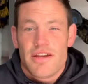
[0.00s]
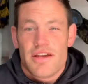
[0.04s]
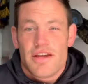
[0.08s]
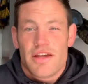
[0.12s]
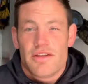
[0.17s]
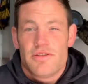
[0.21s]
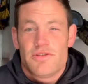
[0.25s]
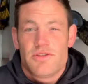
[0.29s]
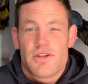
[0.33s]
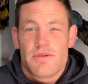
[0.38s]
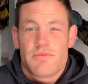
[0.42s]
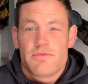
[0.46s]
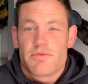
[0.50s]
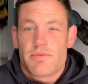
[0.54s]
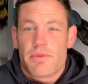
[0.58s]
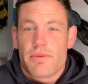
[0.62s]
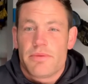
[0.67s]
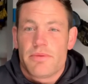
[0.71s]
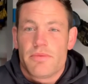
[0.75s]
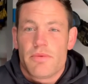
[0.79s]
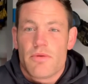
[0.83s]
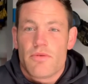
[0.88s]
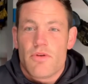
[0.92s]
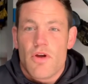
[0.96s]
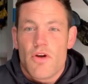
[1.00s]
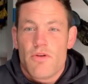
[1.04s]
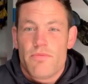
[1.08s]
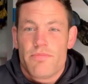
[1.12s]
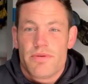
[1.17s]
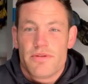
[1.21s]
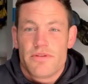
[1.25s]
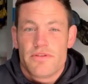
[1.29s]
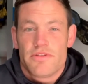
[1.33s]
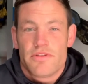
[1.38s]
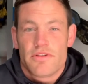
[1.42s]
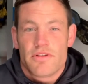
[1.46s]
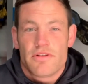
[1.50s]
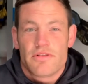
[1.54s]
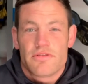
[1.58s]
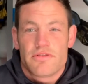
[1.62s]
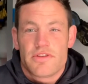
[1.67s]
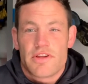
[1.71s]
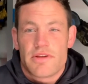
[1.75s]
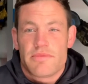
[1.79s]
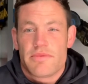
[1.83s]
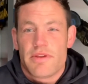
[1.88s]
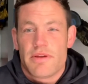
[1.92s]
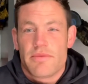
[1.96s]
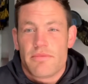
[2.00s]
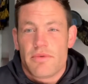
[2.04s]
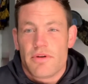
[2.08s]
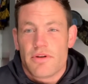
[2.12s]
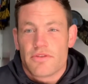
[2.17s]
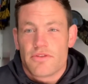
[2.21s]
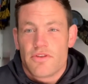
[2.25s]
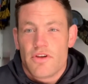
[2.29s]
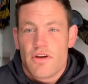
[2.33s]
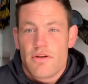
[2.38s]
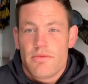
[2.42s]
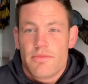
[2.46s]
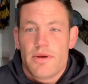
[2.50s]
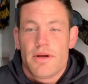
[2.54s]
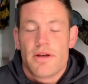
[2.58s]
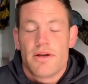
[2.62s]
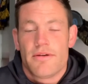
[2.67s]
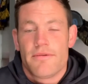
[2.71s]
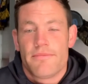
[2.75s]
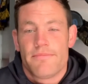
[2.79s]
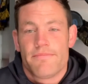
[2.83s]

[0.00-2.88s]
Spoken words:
and gyms probably won't open till September, October.